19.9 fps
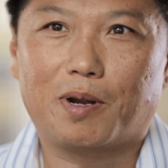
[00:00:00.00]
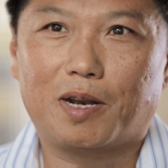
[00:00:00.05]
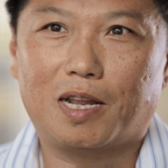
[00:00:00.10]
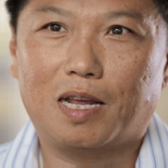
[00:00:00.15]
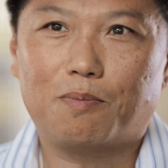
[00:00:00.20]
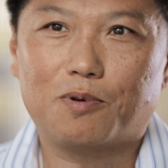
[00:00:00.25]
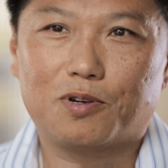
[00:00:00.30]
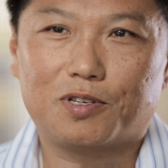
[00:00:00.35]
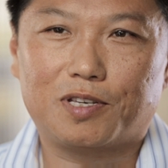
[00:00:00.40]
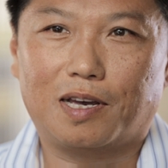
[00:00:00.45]
my
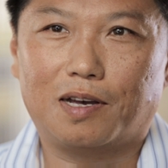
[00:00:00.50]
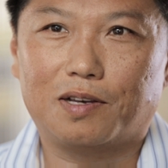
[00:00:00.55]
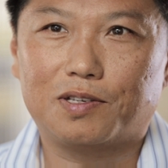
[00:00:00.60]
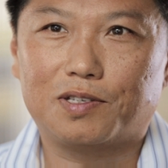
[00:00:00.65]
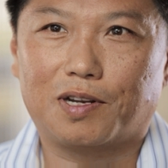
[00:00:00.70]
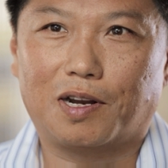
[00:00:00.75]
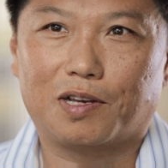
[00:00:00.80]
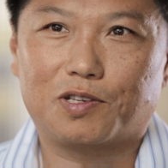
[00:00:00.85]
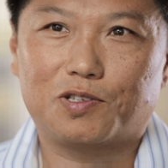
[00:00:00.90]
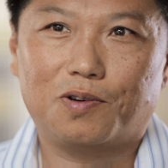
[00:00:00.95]
neighbor's house,
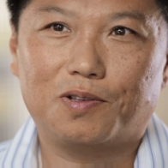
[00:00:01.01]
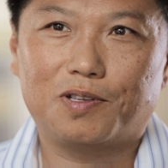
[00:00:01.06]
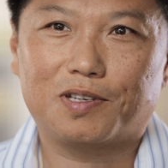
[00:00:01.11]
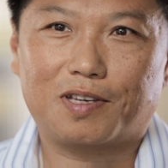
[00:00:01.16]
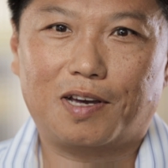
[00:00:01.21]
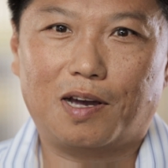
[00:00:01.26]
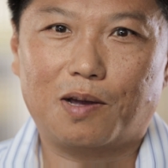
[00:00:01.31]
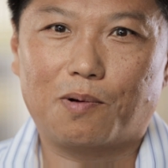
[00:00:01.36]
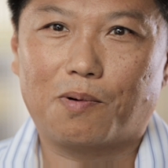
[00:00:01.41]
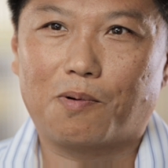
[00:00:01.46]
and I saw this
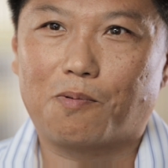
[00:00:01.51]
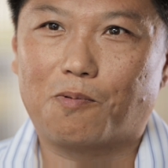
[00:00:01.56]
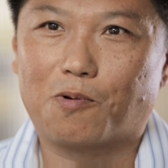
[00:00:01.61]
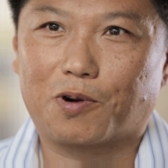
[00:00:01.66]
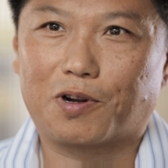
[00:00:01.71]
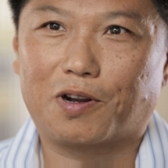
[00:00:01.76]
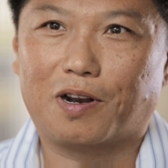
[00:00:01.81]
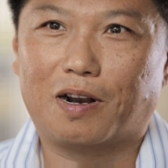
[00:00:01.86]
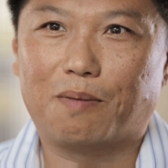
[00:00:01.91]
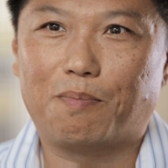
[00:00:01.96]
guy
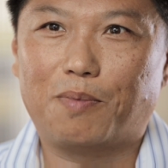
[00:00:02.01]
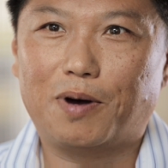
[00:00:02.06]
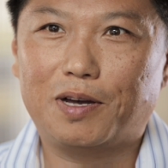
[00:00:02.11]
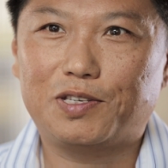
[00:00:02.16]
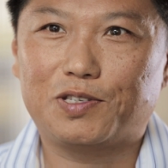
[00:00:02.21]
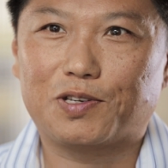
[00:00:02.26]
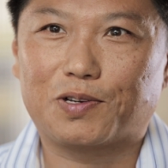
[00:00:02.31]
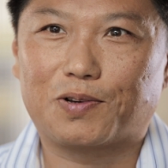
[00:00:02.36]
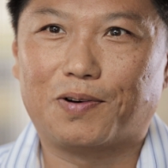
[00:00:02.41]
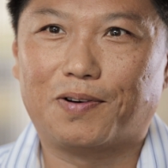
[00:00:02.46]
working on a
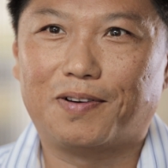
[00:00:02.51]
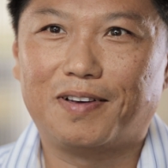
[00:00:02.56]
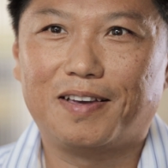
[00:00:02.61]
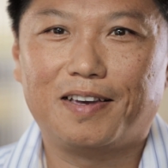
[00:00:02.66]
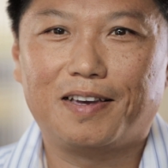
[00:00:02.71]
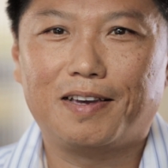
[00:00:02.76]
bicycle.